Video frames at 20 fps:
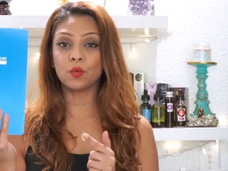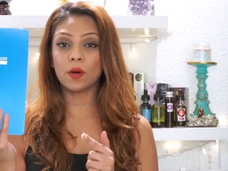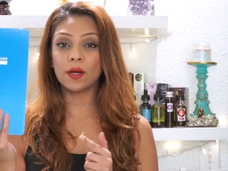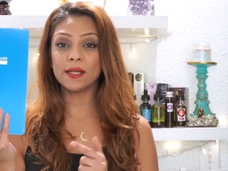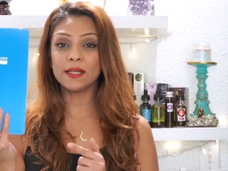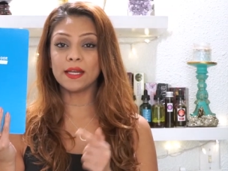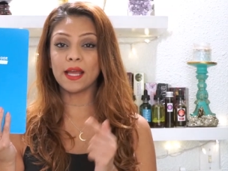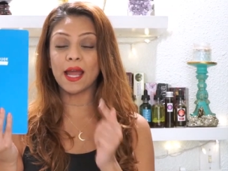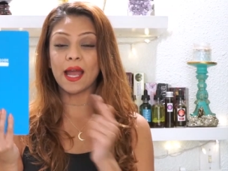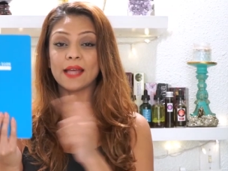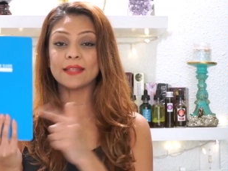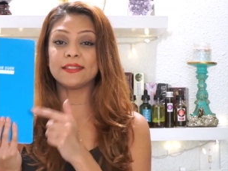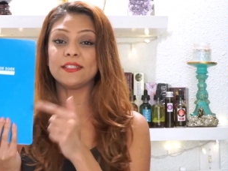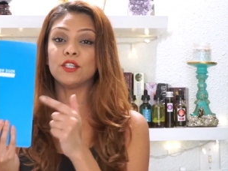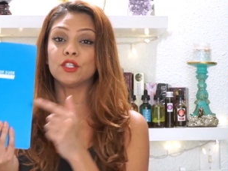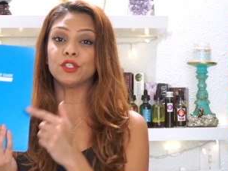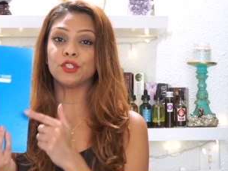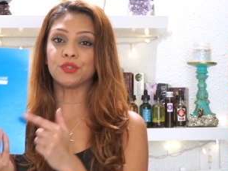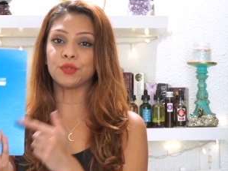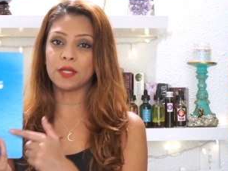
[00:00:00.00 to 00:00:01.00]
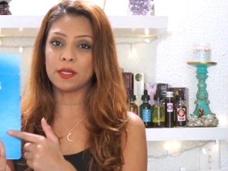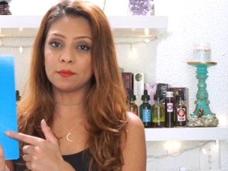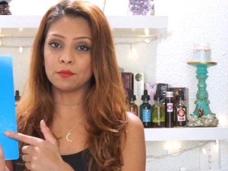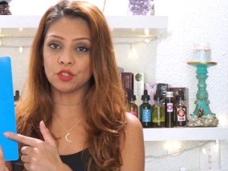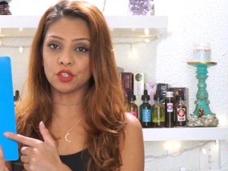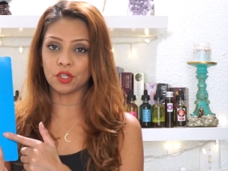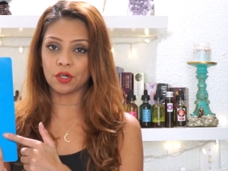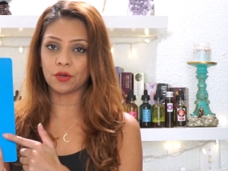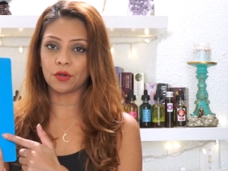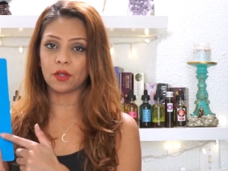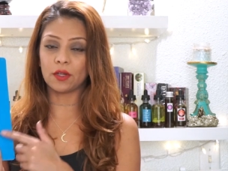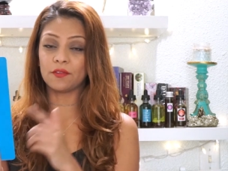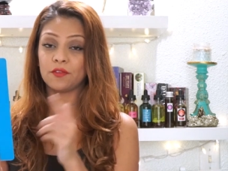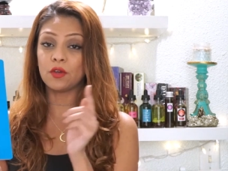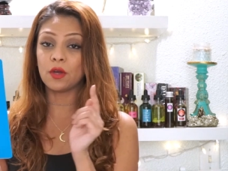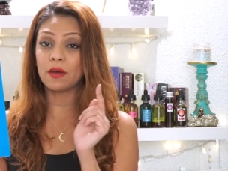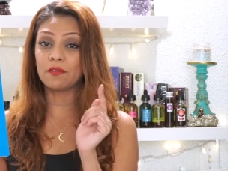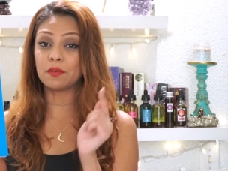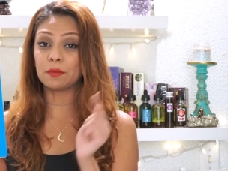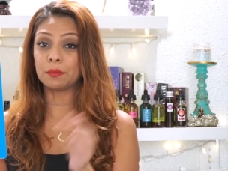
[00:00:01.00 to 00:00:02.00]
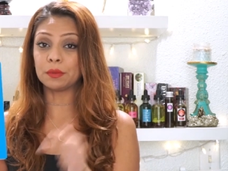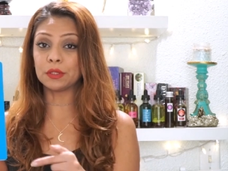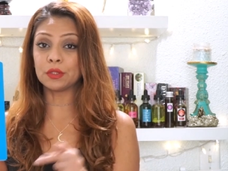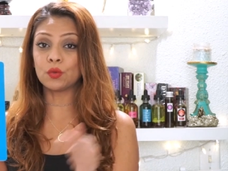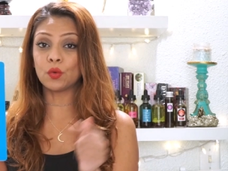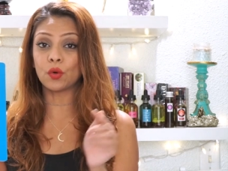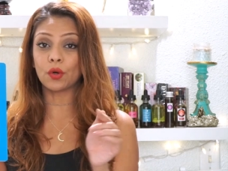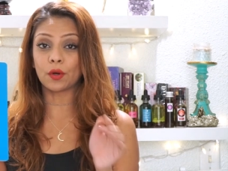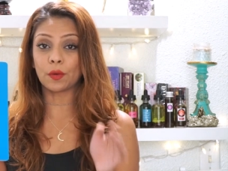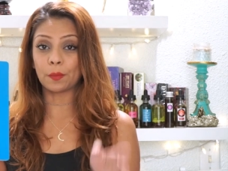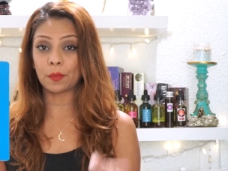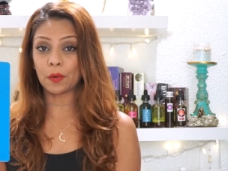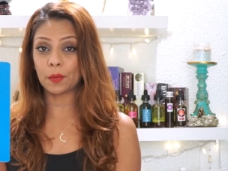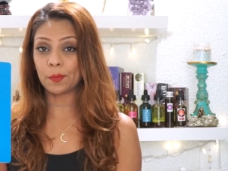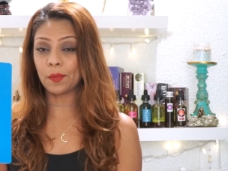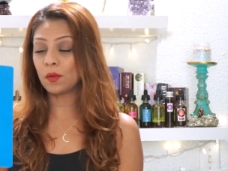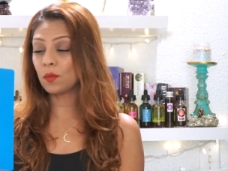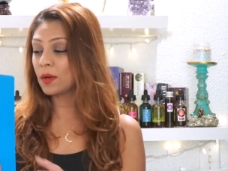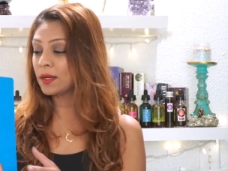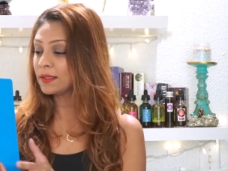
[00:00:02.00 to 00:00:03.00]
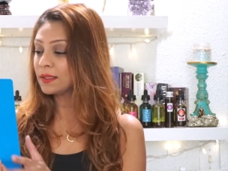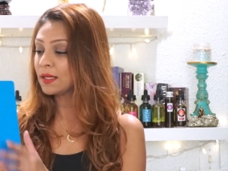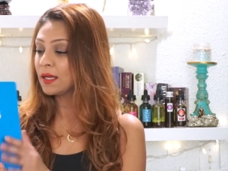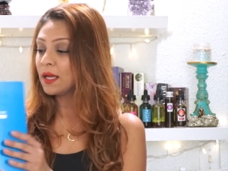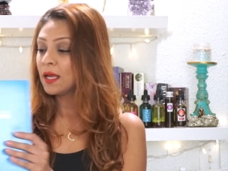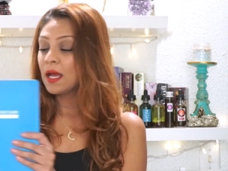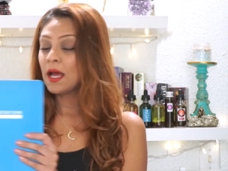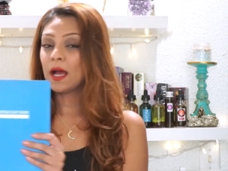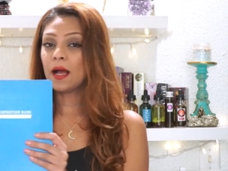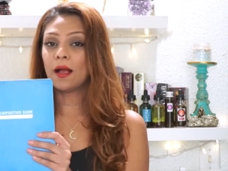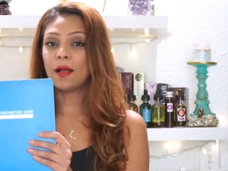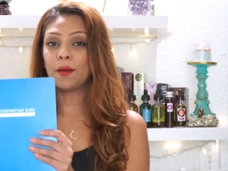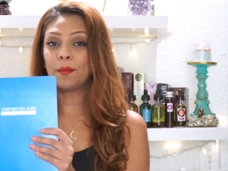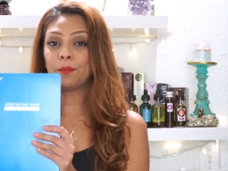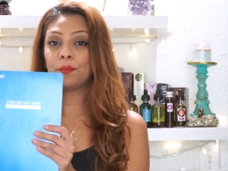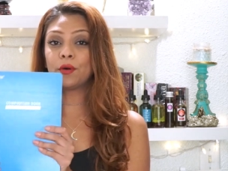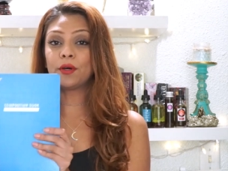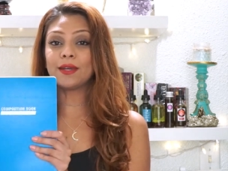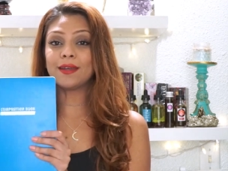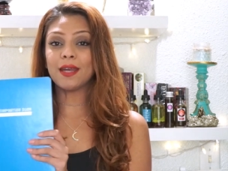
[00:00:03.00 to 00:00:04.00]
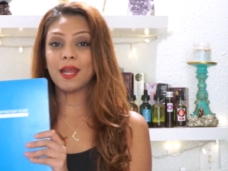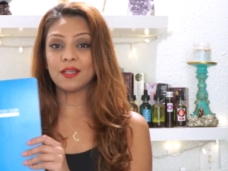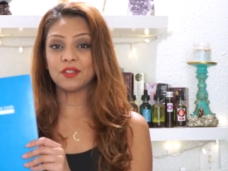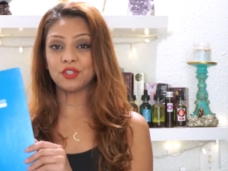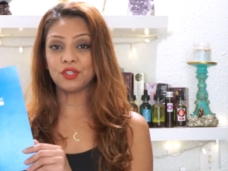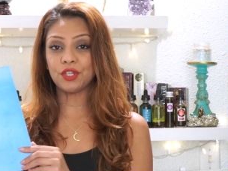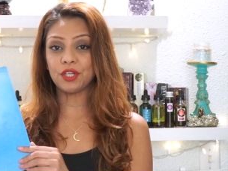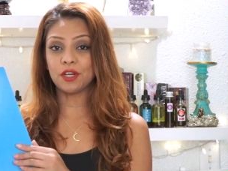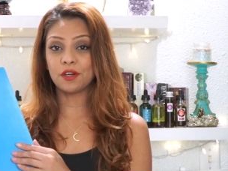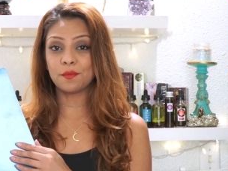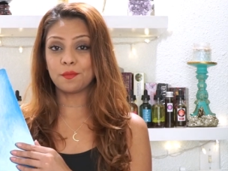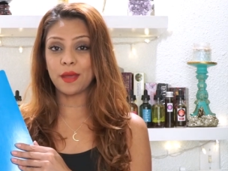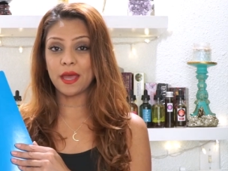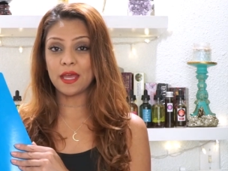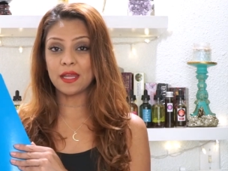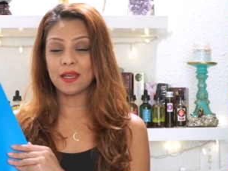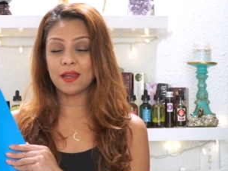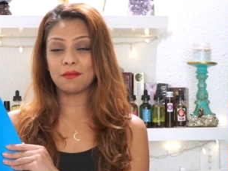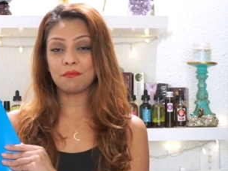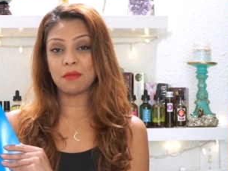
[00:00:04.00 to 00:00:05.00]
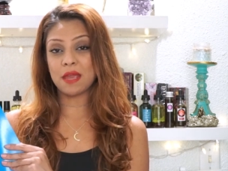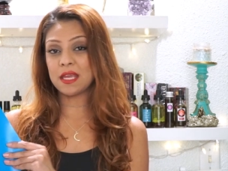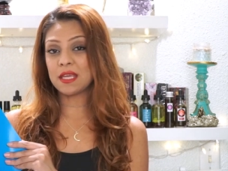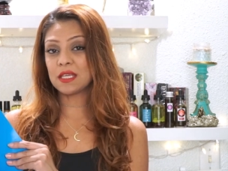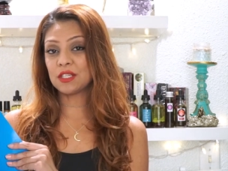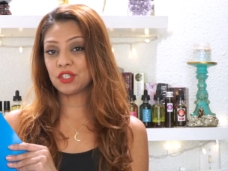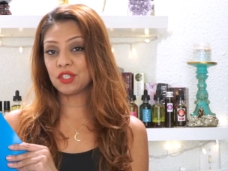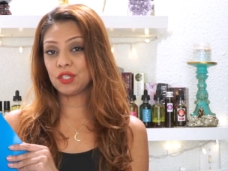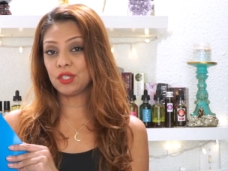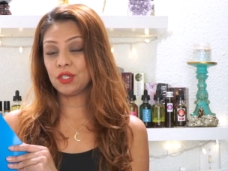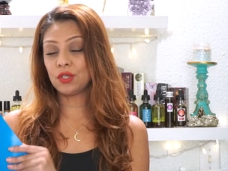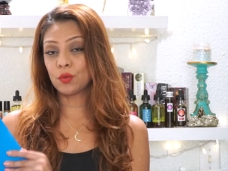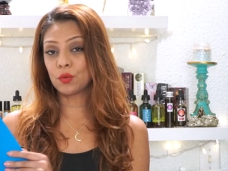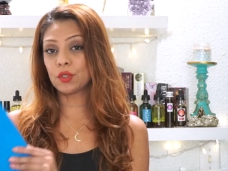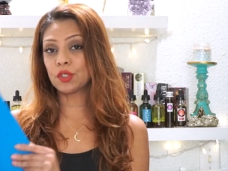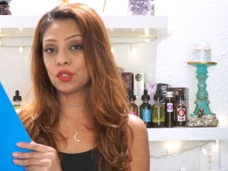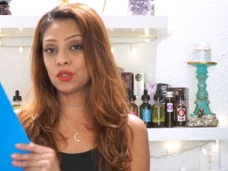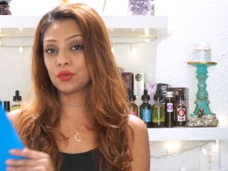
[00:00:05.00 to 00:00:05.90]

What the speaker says: one as your dream journal. If you have a blue or a purple one, put it next to your bed and make it your